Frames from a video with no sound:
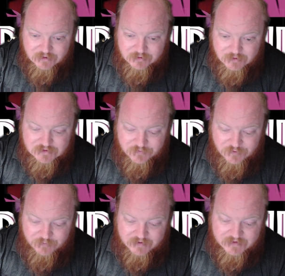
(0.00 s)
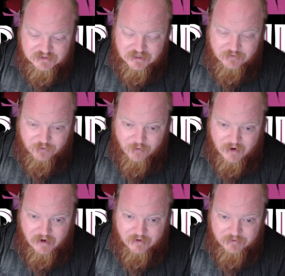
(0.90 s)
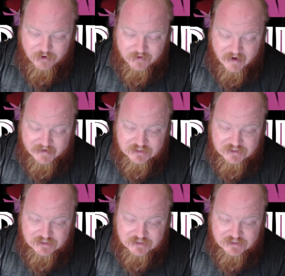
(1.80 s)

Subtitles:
Those of you who've been on the channel for a while know that I